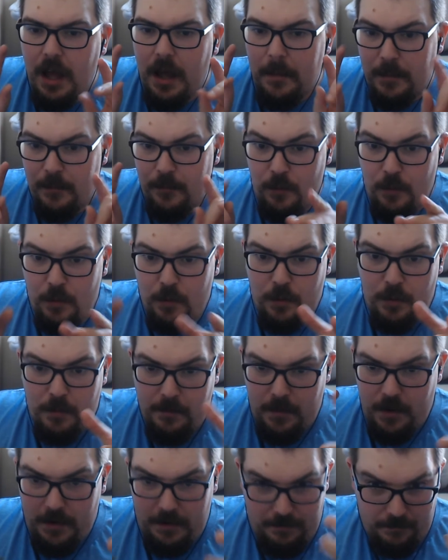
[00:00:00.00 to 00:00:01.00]
before
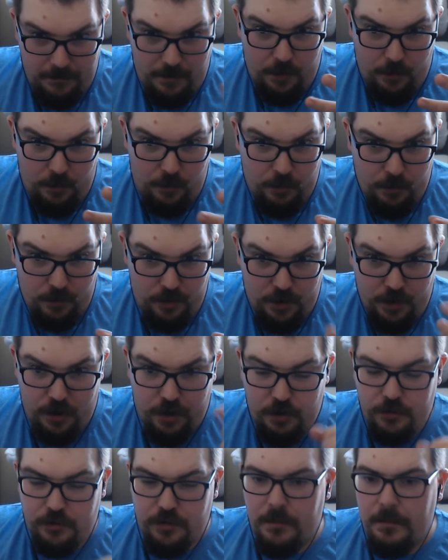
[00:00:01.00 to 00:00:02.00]
my final
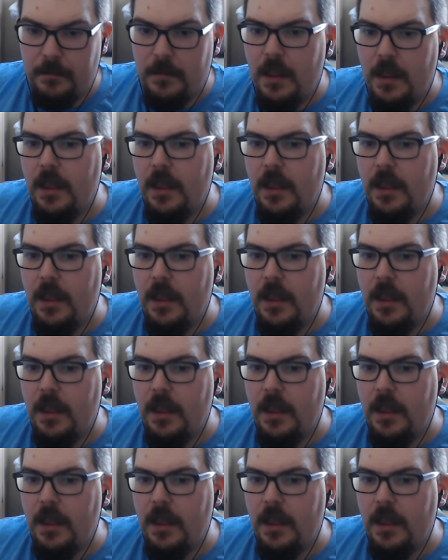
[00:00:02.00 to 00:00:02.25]
conclusion.